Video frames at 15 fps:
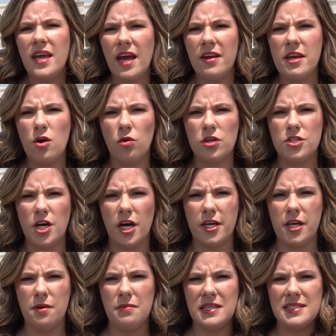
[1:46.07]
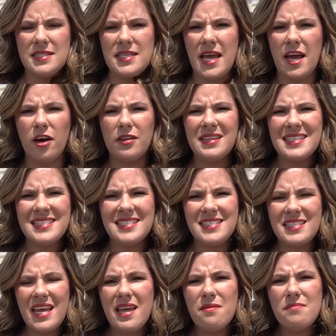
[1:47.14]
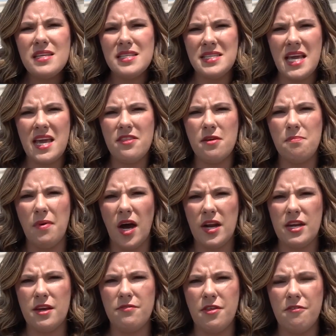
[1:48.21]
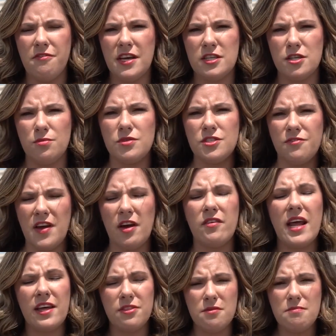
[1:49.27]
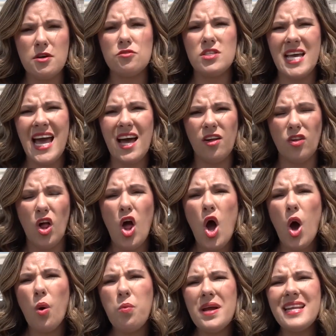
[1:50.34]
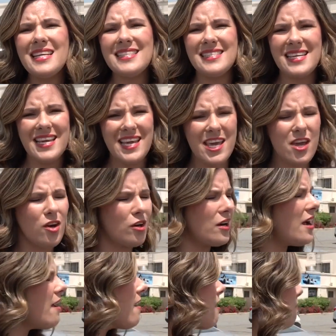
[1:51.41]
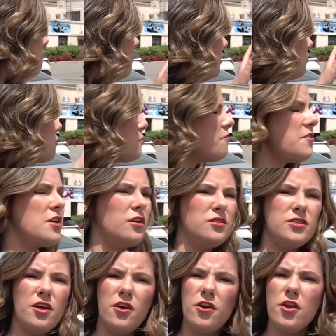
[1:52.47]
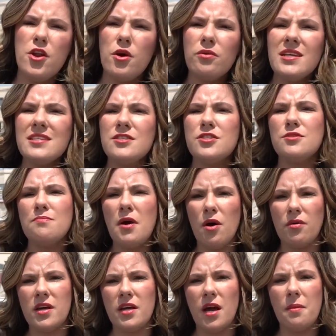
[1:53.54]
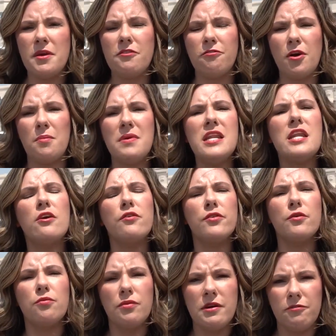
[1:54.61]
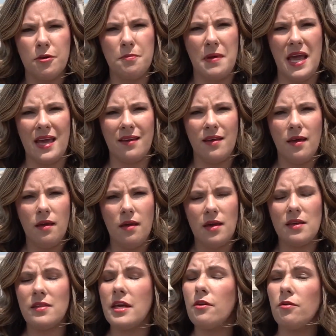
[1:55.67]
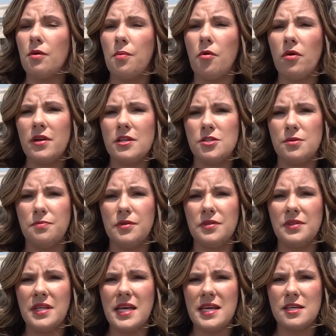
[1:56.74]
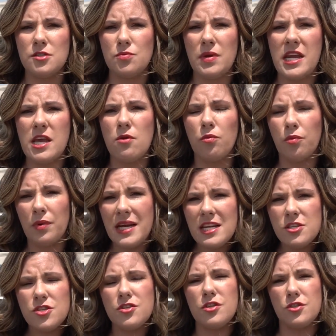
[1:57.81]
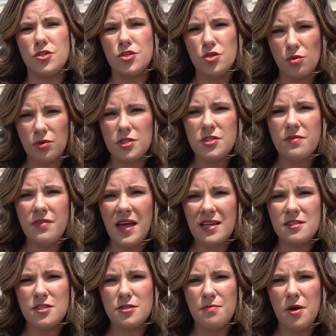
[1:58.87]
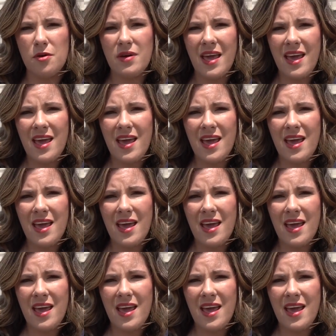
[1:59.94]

County court documents say on the same day the body of the victim was found at the motel, a witness here at Felts Field noticed smoke coming from near the riverbank. He later reported to police. When he reached the source of that smoke,